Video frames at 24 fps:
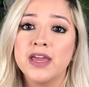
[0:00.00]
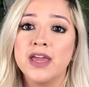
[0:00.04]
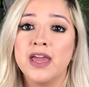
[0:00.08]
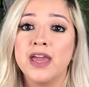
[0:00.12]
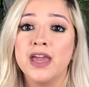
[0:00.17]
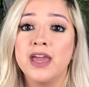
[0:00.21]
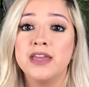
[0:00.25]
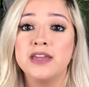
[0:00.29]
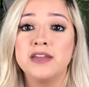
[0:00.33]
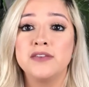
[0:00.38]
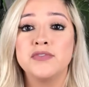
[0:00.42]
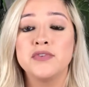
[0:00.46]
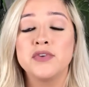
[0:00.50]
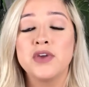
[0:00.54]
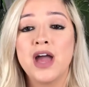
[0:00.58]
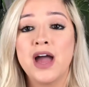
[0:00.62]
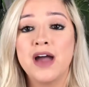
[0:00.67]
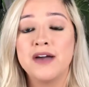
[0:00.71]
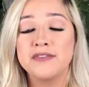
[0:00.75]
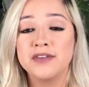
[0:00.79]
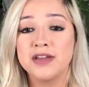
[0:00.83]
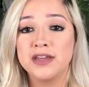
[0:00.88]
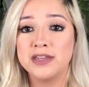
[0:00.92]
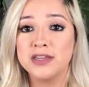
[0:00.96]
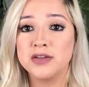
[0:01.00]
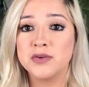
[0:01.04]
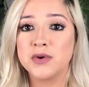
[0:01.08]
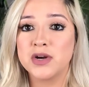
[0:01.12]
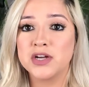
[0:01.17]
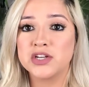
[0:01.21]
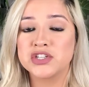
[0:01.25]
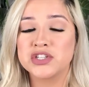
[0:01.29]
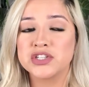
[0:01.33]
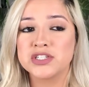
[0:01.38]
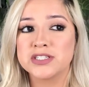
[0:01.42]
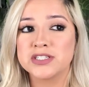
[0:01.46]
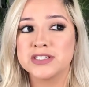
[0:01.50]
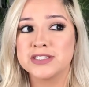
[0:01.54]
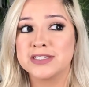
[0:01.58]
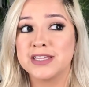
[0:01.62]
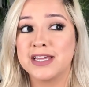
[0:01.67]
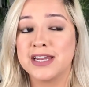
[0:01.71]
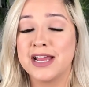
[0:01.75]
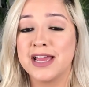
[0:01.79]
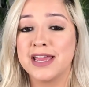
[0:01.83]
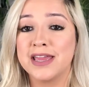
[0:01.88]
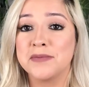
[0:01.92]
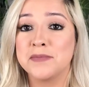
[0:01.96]
and if you have any questions
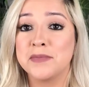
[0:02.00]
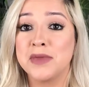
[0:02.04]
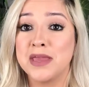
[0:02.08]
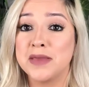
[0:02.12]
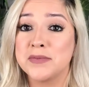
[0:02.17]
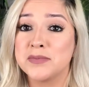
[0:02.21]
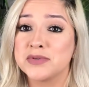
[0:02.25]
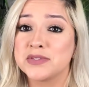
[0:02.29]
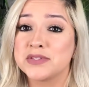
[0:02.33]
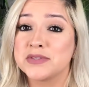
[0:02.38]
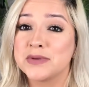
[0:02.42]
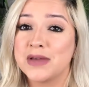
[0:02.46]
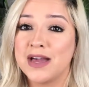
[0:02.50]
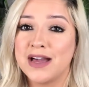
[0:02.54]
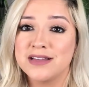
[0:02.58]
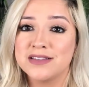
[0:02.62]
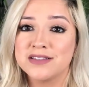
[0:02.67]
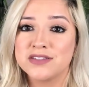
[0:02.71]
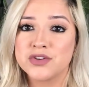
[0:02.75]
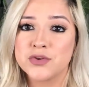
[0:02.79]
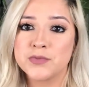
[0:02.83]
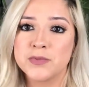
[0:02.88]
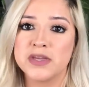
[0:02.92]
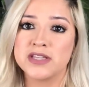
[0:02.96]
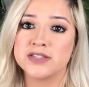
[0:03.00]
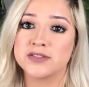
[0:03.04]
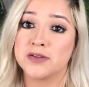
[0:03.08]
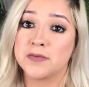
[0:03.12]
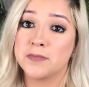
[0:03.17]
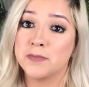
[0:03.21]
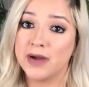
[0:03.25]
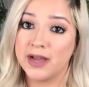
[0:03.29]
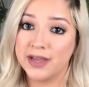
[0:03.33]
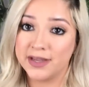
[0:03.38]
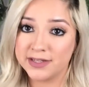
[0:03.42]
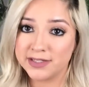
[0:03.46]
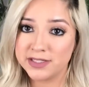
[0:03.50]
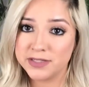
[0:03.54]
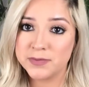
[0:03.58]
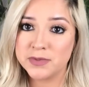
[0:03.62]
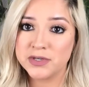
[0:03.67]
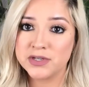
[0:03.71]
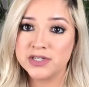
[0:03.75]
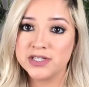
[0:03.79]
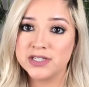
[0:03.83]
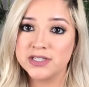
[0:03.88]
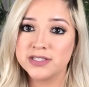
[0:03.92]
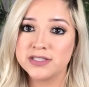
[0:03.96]
that I am able to answer based on my
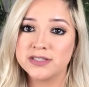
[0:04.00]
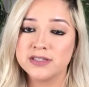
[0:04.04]
experience,